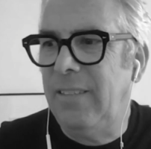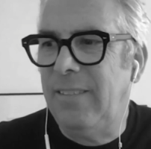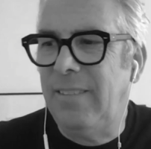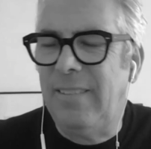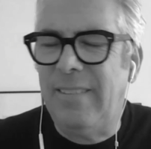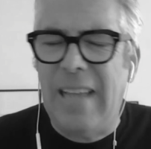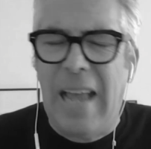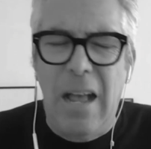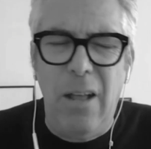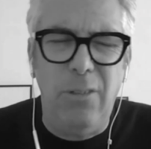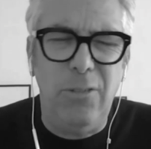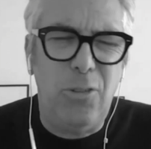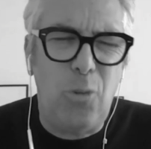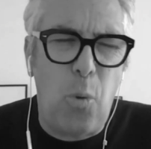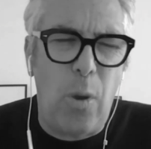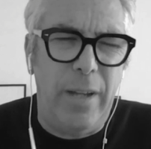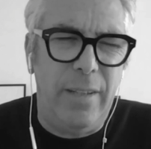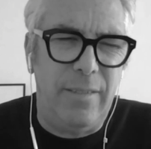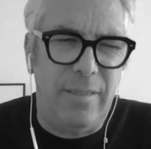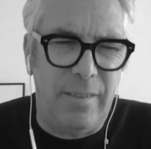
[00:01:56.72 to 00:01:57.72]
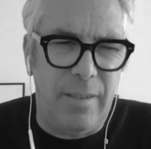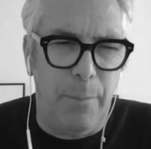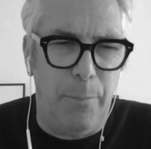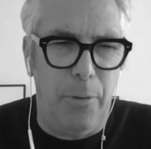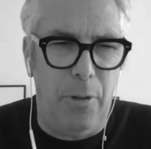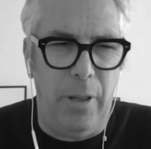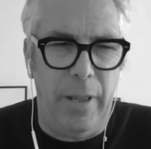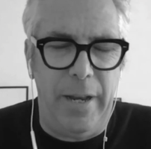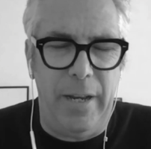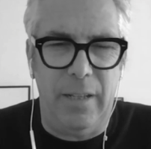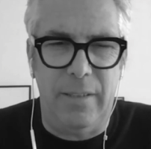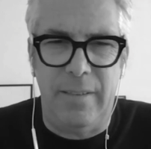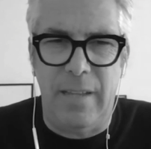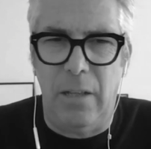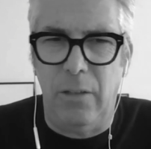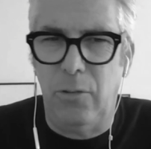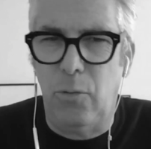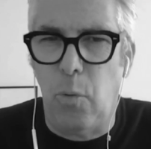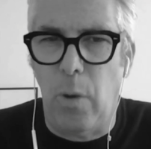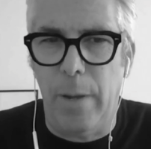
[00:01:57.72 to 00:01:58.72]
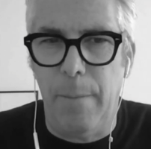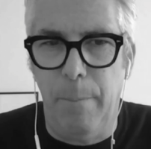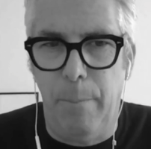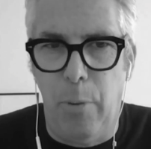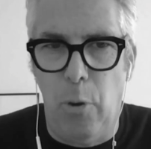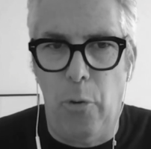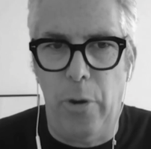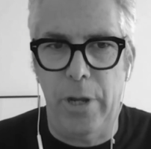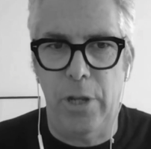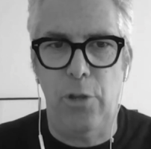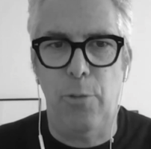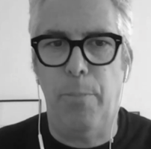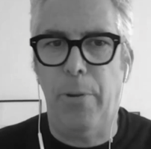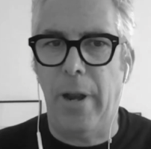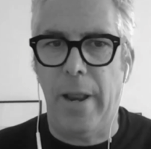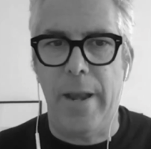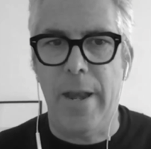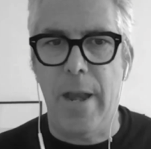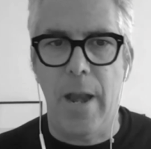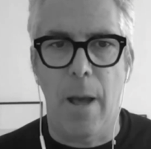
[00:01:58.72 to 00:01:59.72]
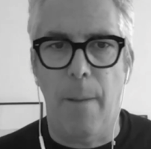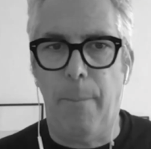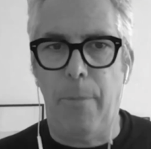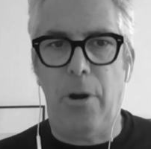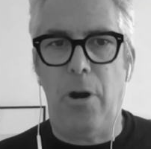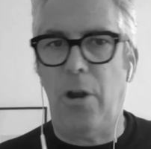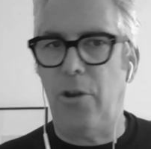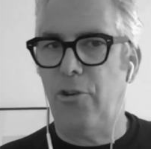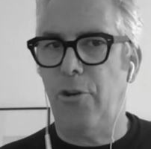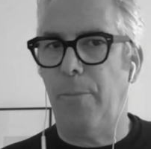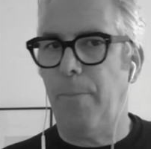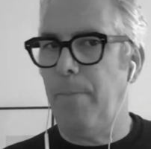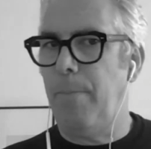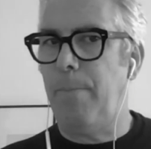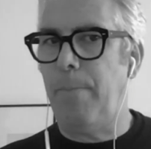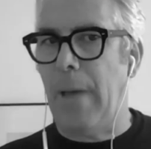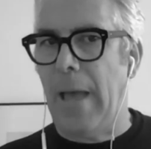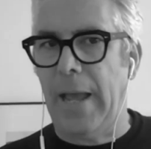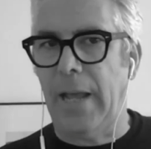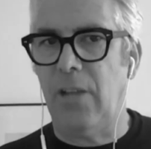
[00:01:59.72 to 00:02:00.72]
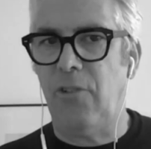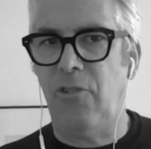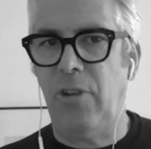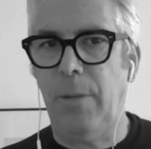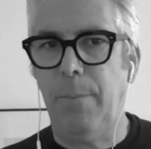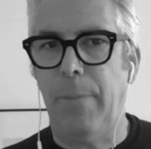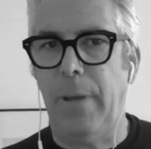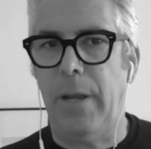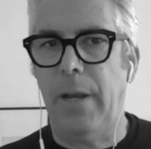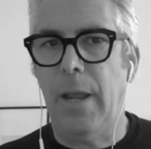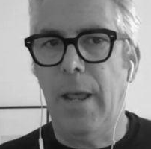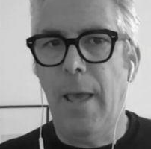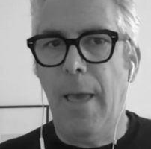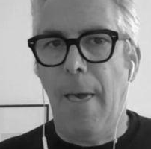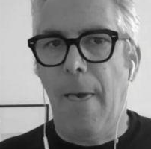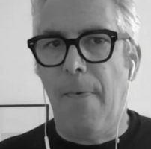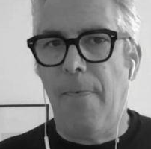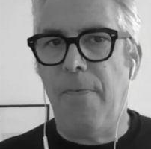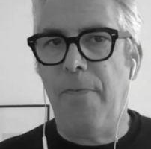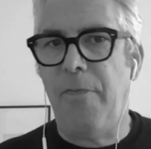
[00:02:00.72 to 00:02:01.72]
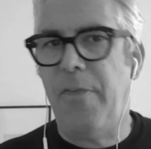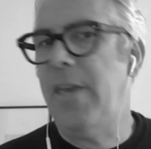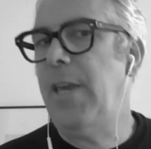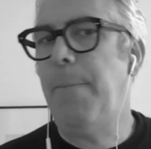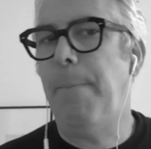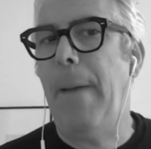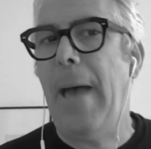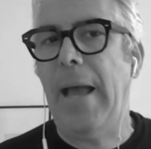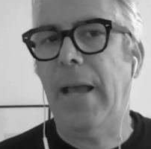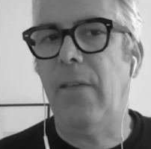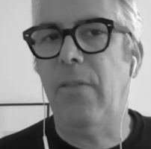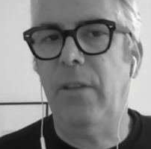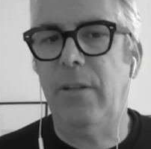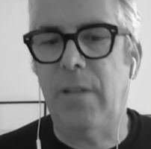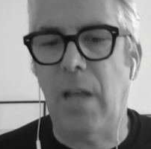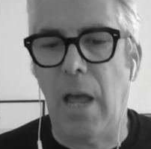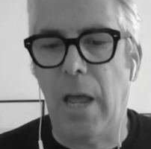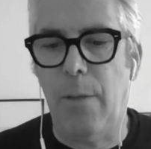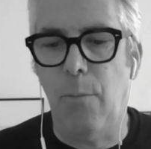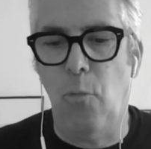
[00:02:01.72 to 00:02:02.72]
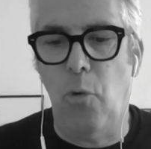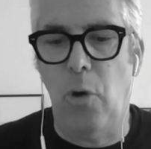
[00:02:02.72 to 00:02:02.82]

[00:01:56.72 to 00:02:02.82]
sounds quite simple and it sounds quite boring. You put a number on your packaging, but think back in the time